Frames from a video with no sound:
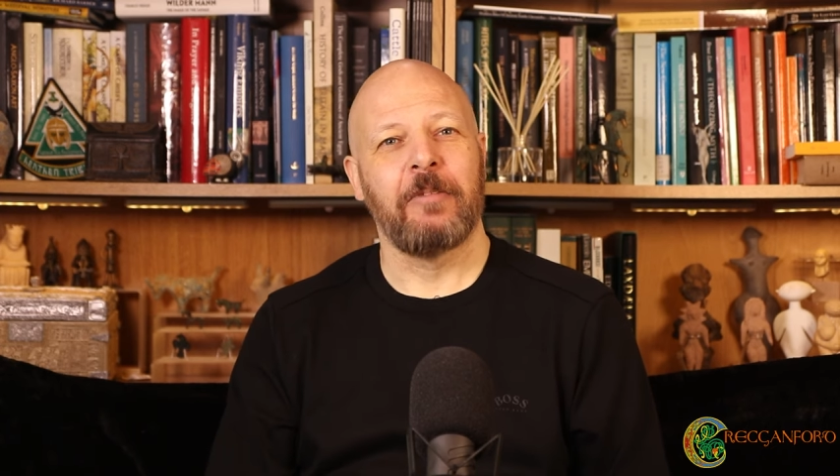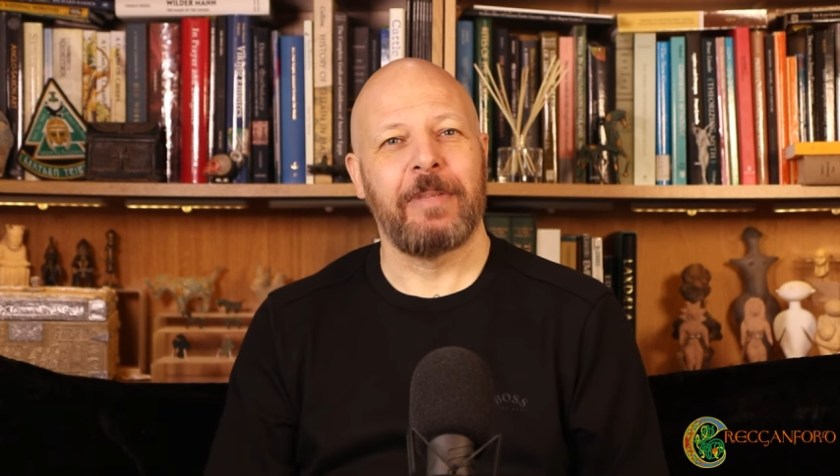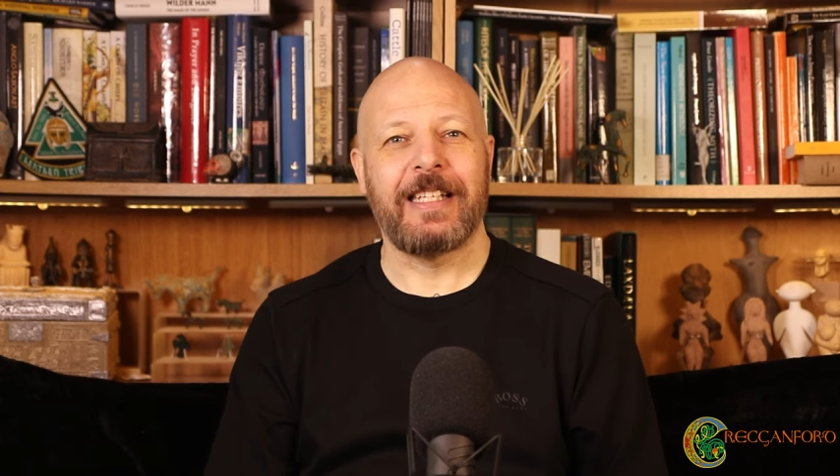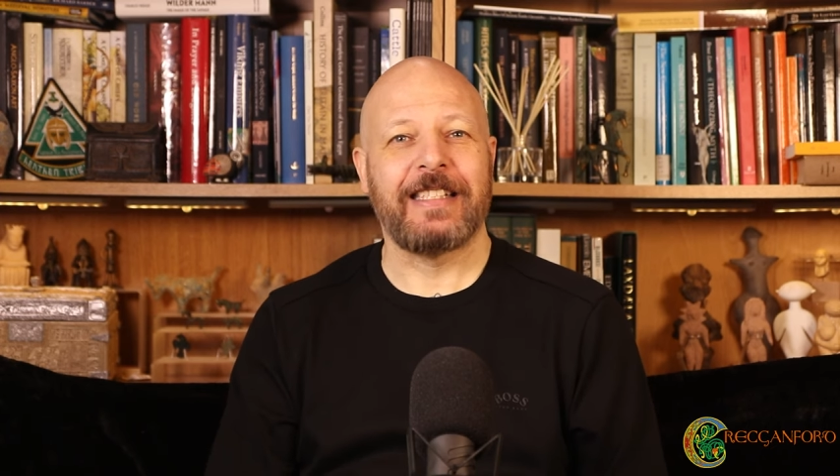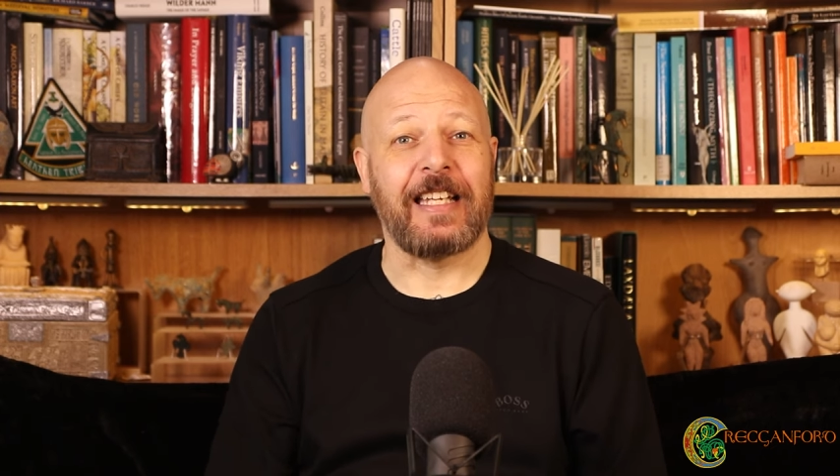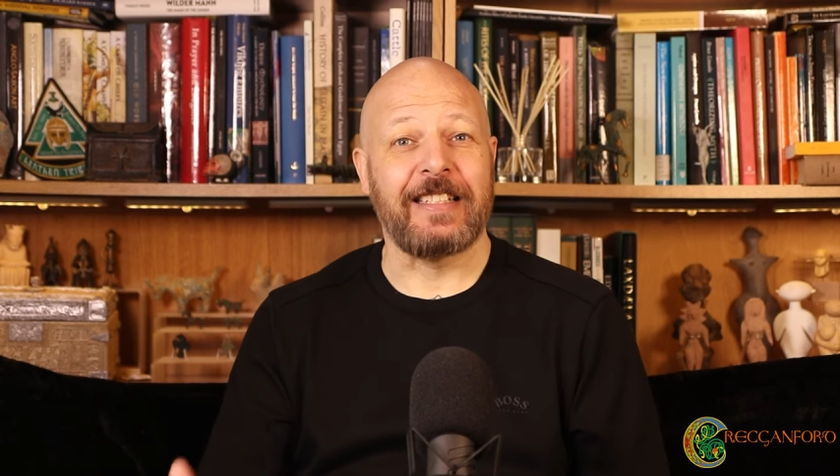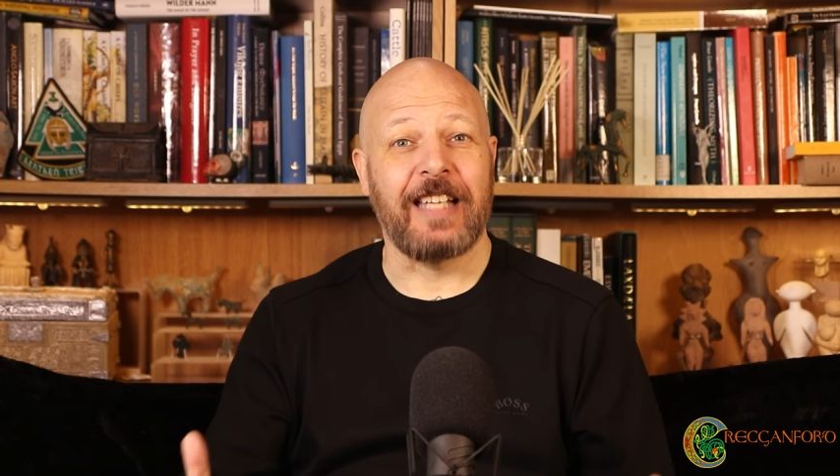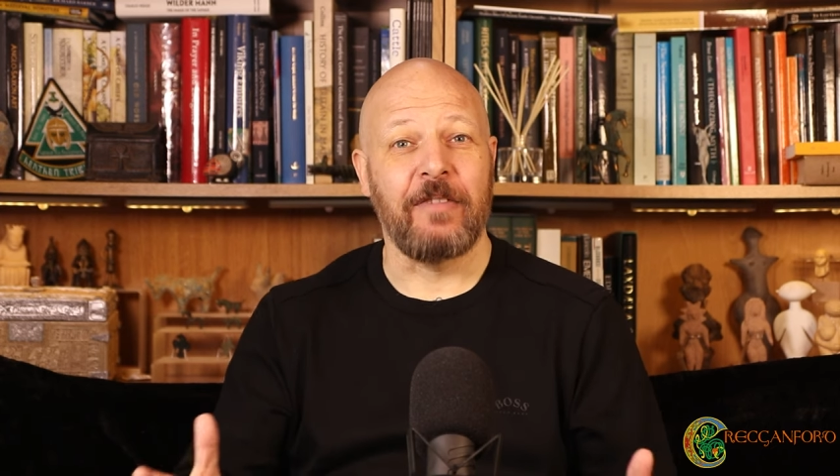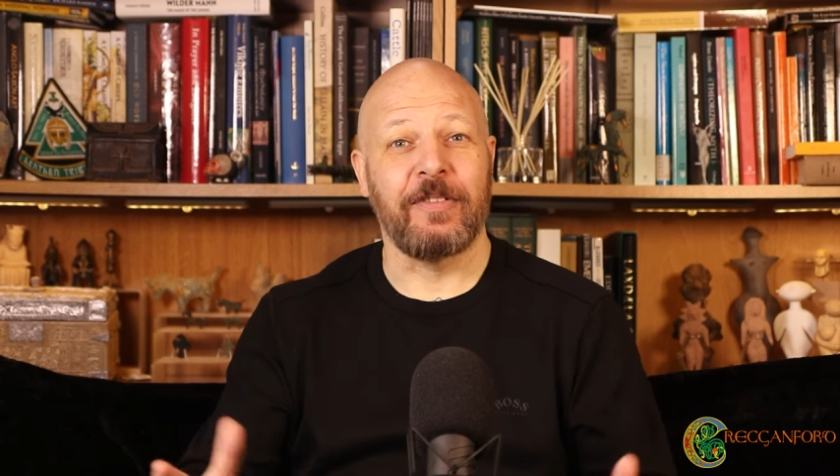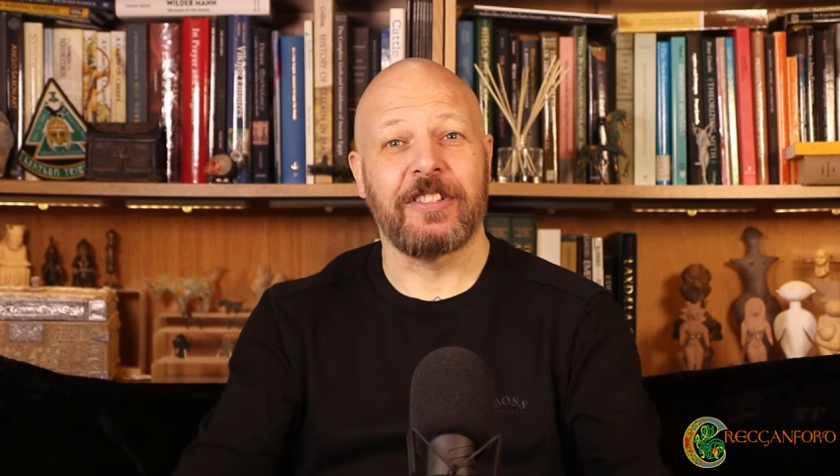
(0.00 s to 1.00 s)
Please stay
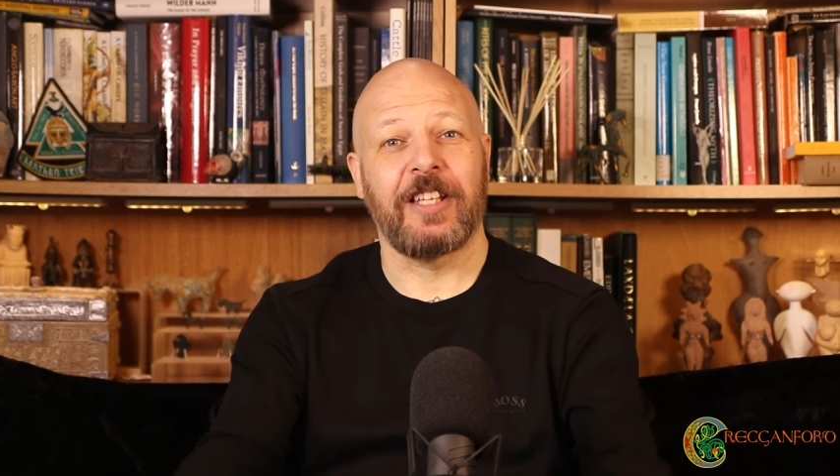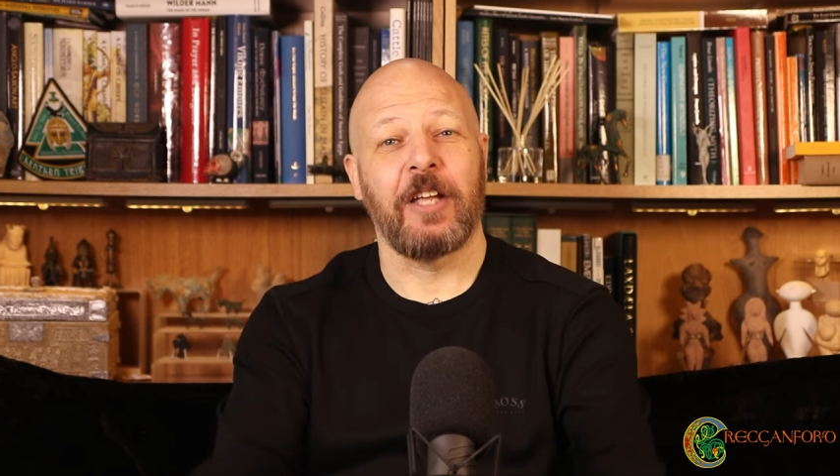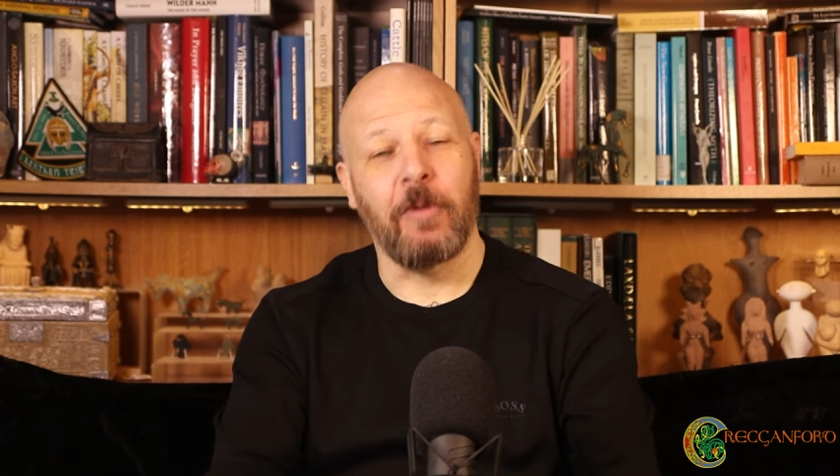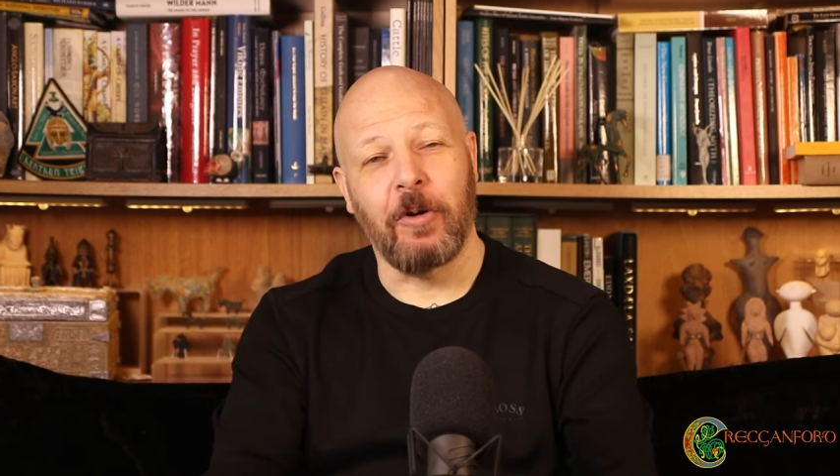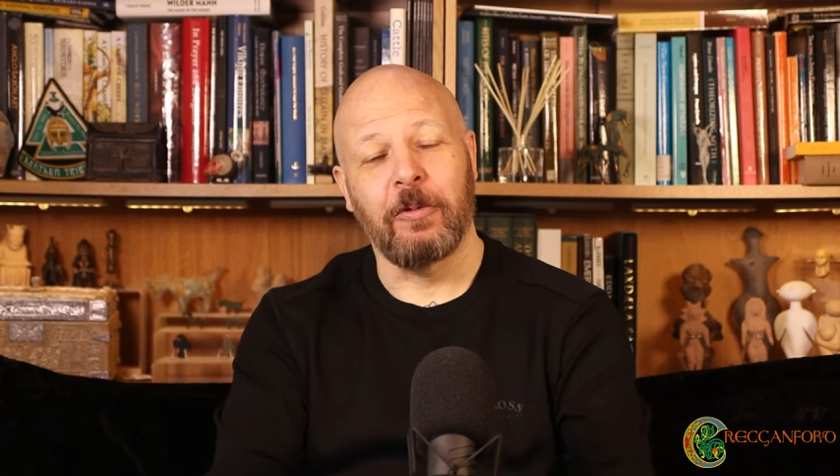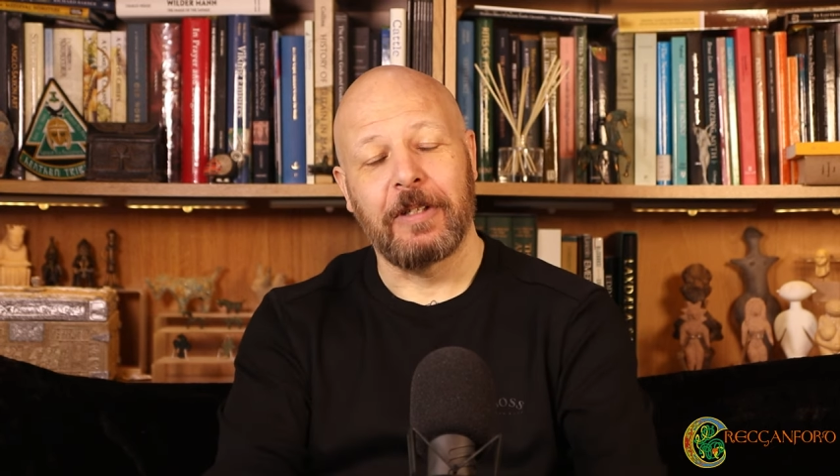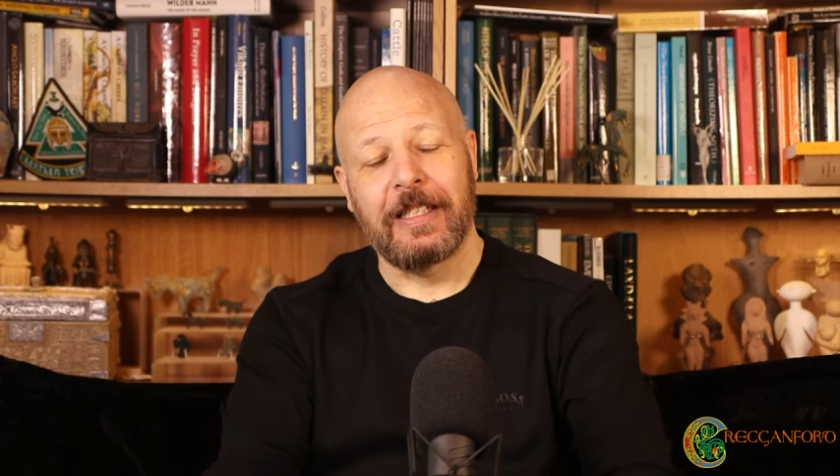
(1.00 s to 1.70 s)
safe and stay well.